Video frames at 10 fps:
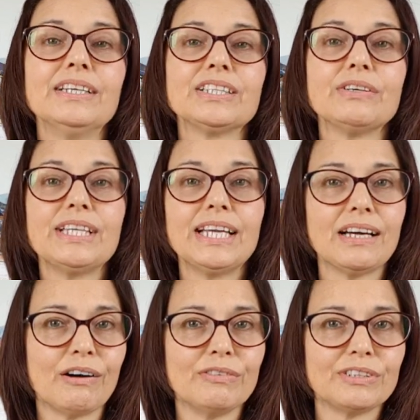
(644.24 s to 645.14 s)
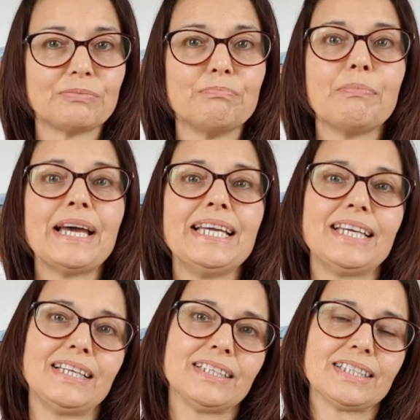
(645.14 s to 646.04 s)
So then I was
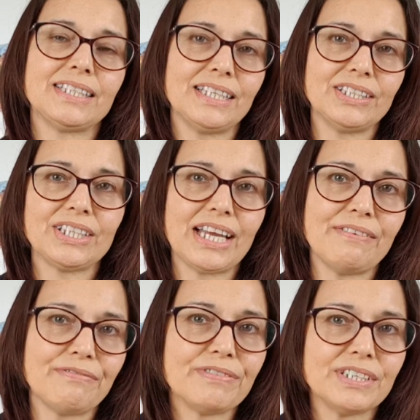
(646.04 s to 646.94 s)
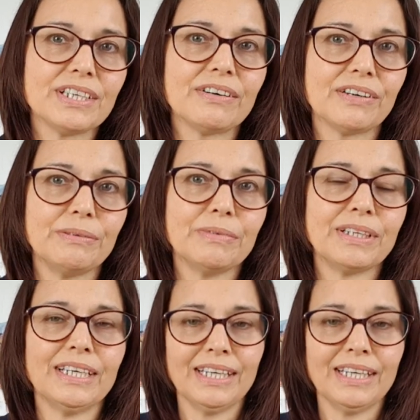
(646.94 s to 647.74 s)
making a stitch every time.